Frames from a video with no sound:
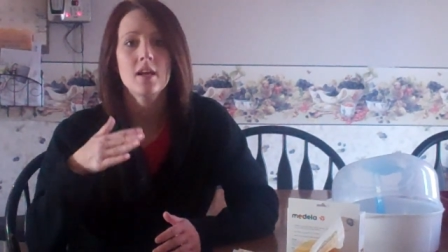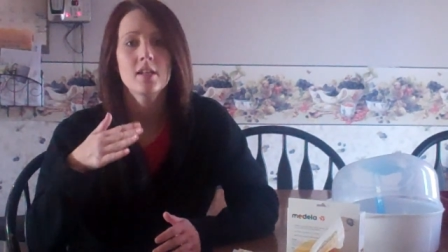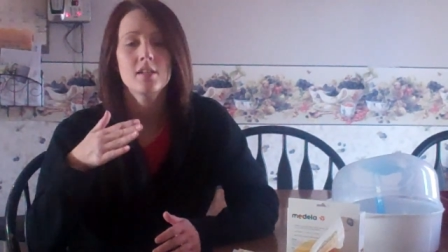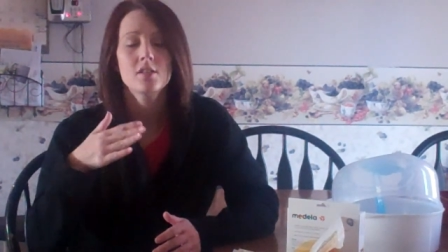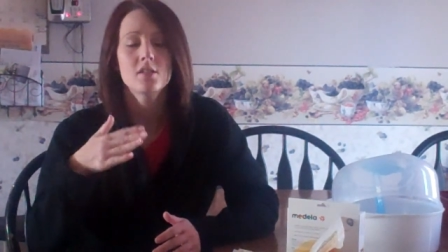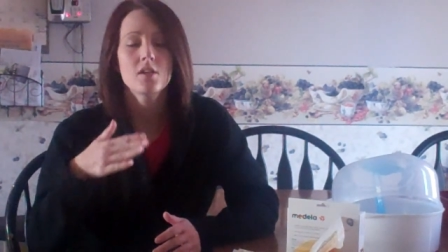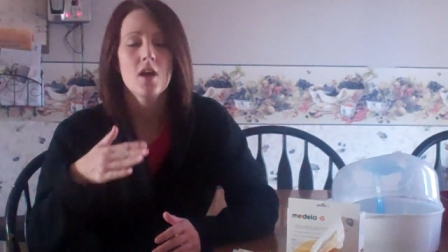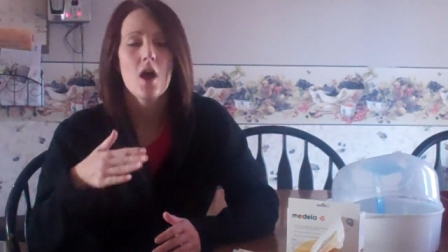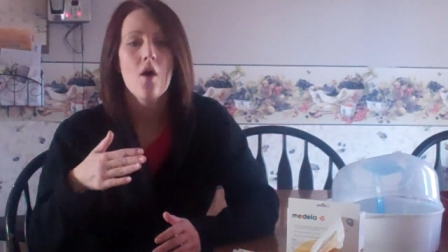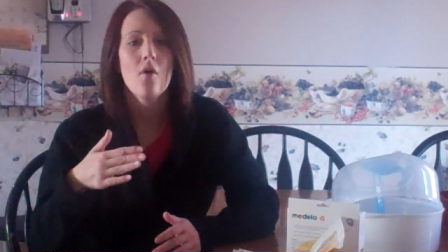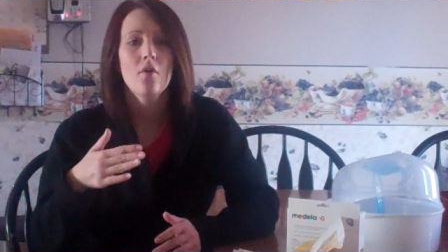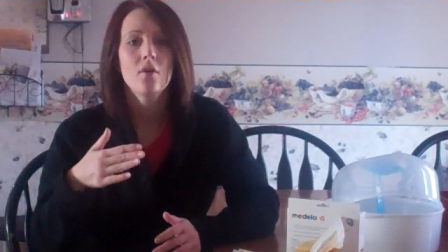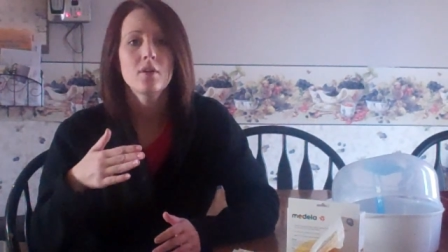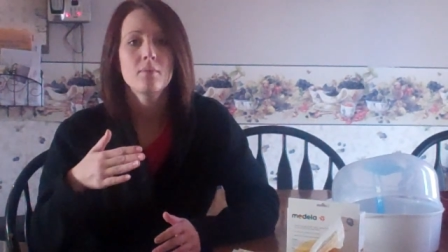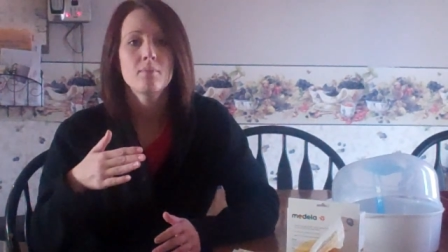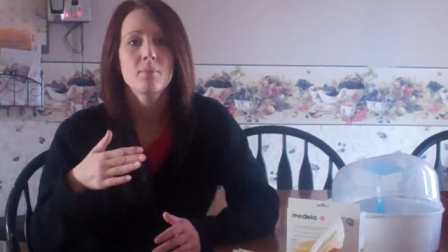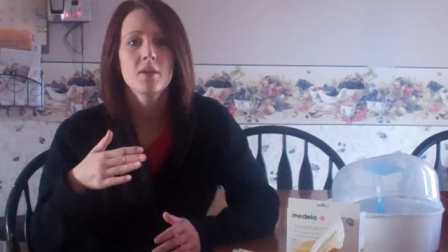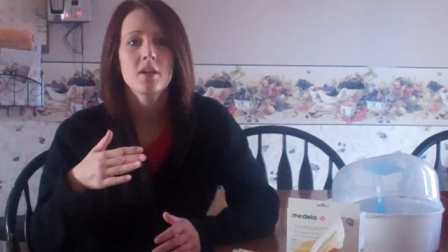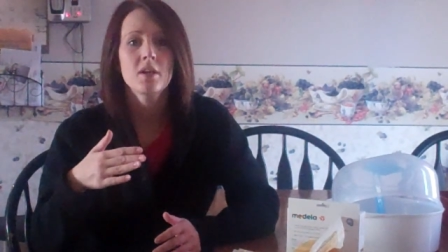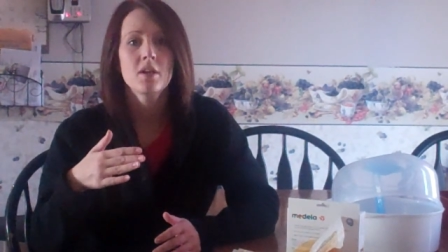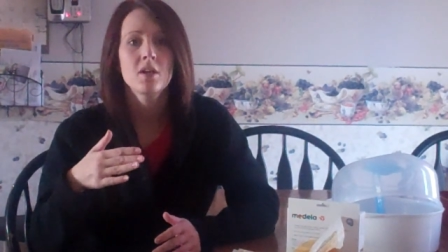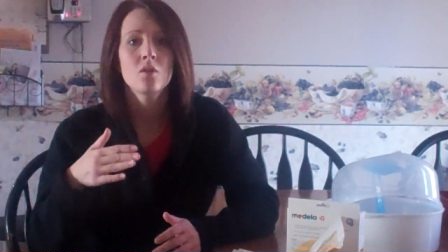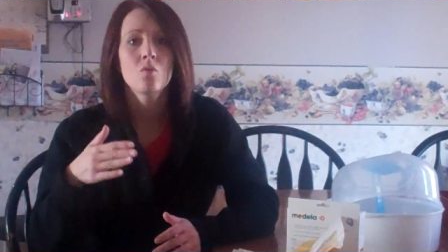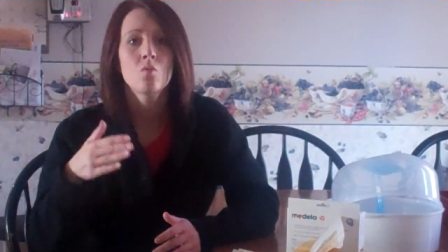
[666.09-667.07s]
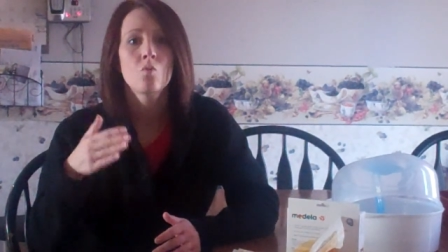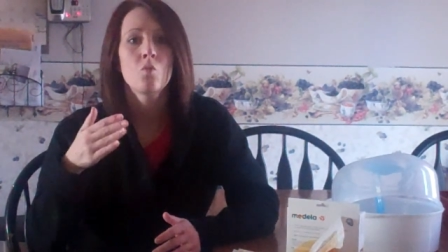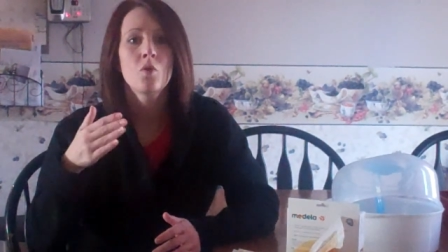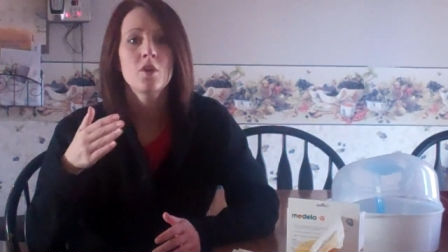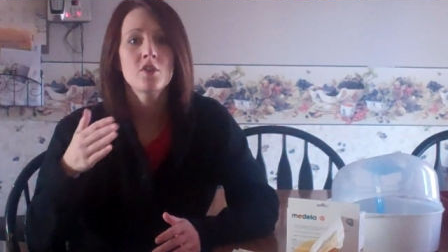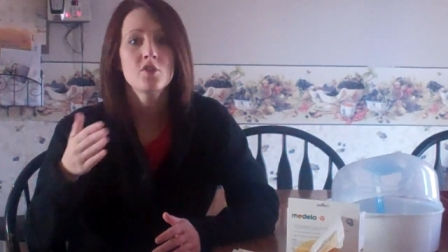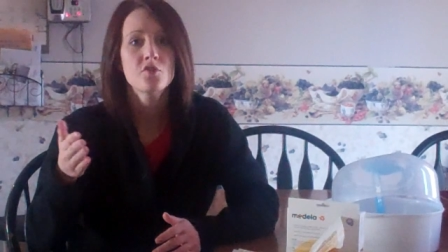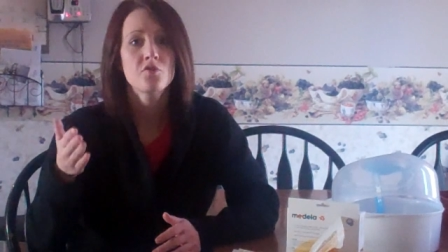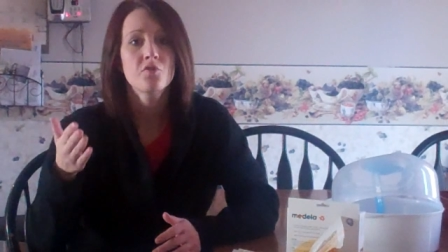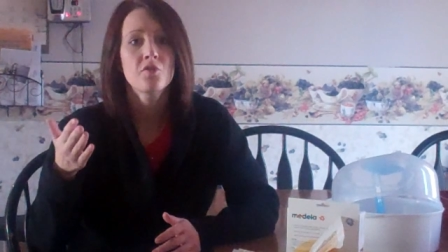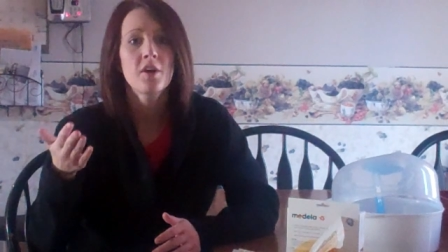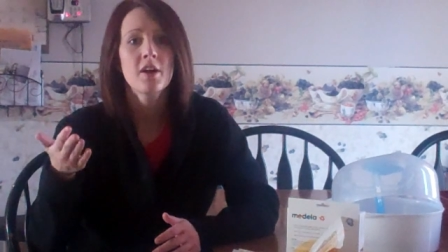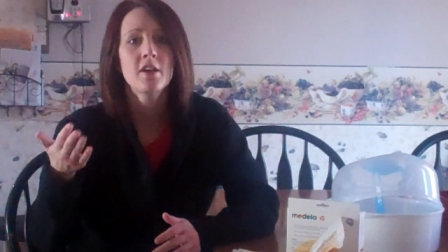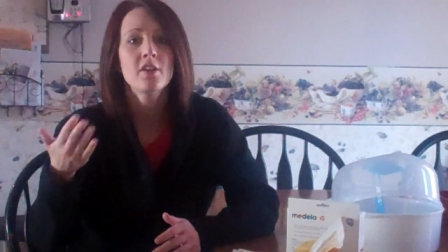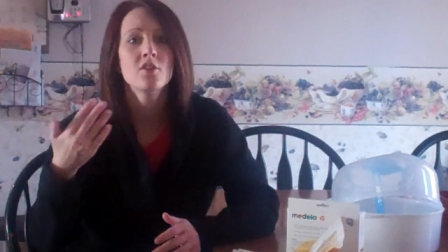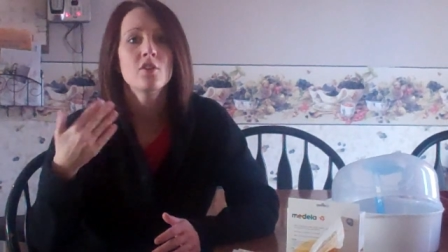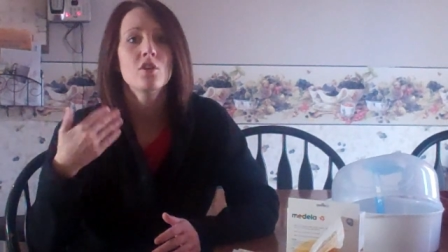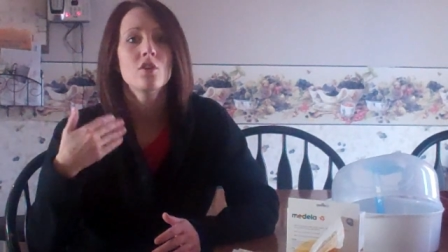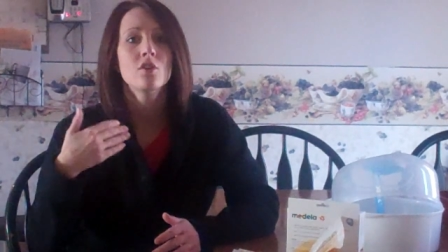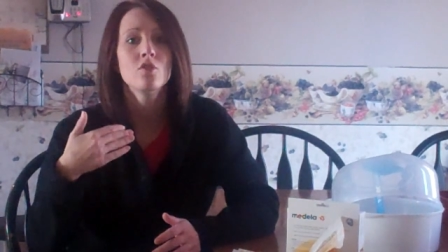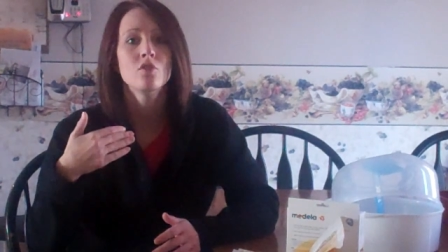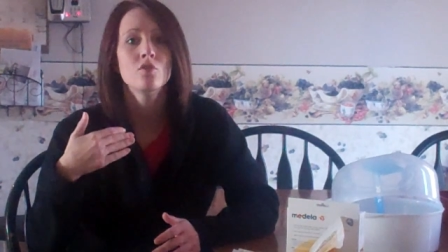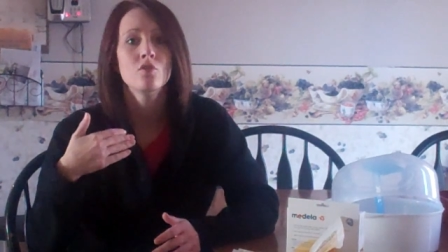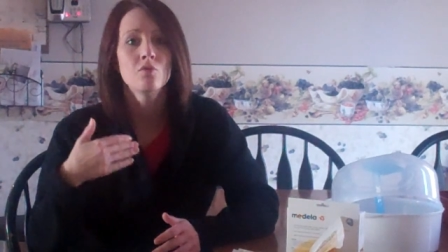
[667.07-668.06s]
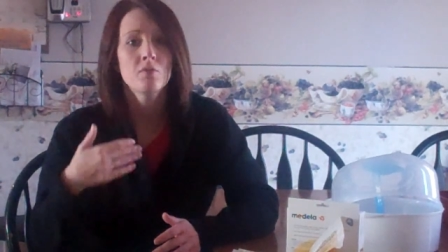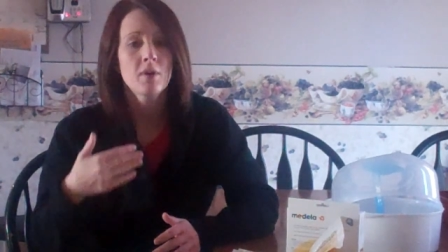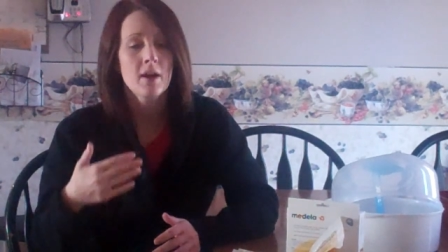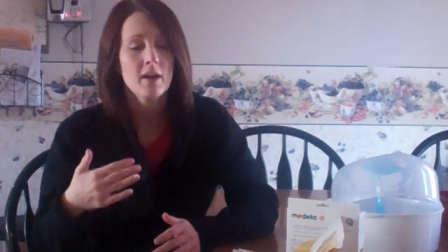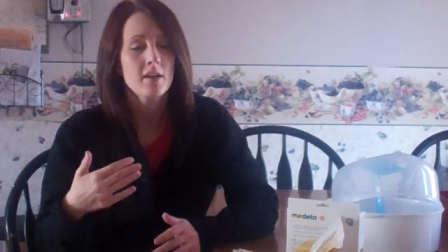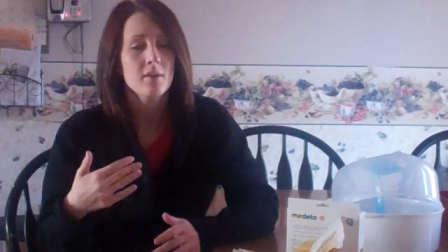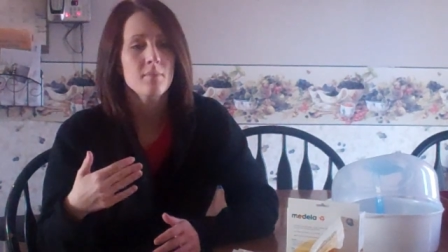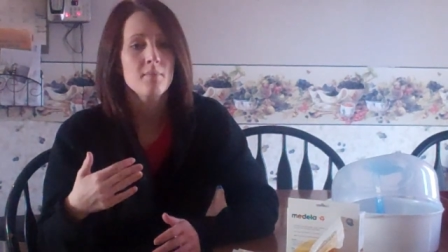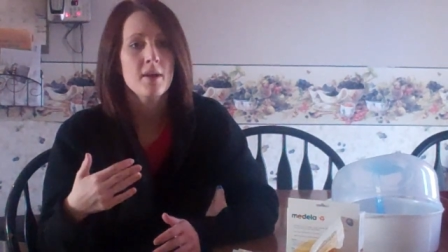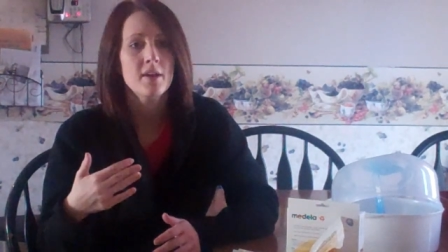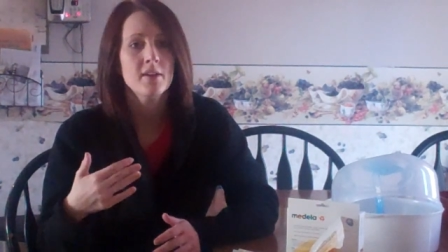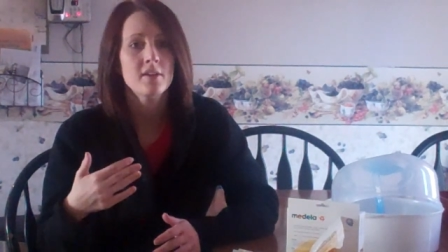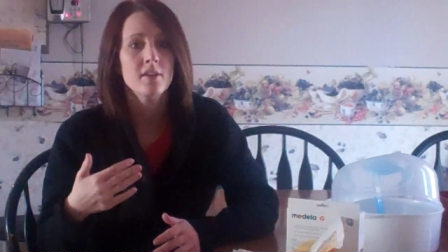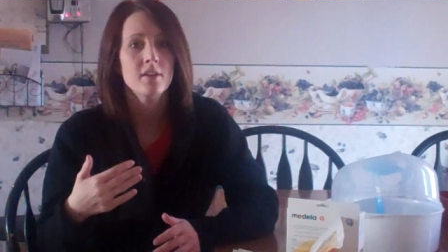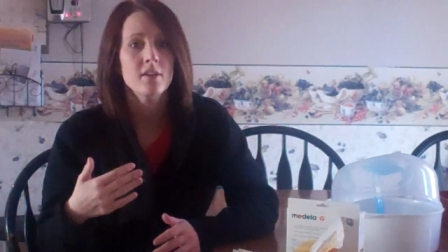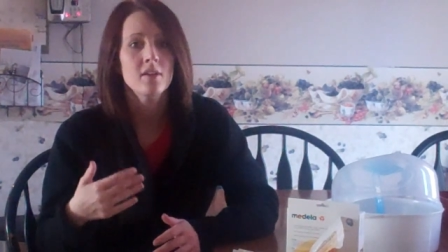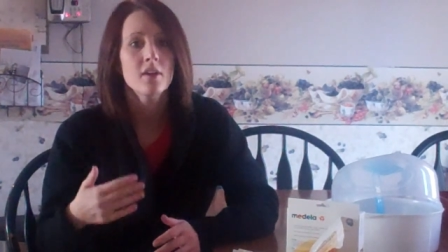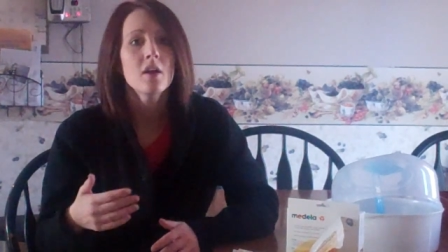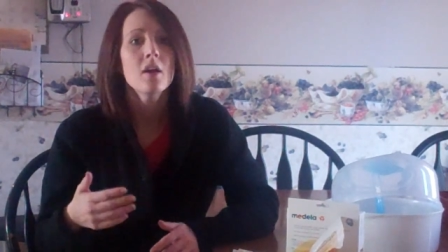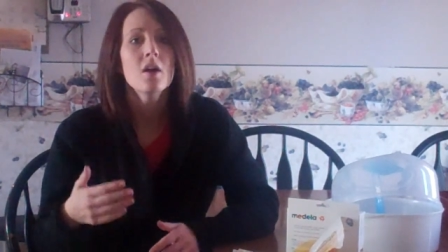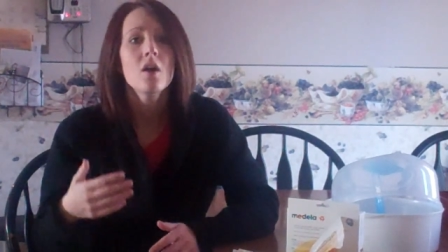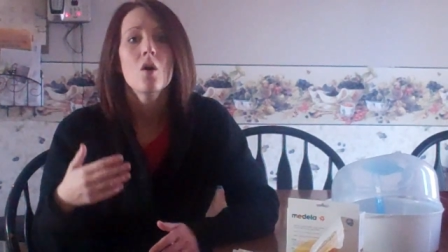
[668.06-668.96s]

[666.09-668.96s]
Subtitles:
and telling me which friend you recommended.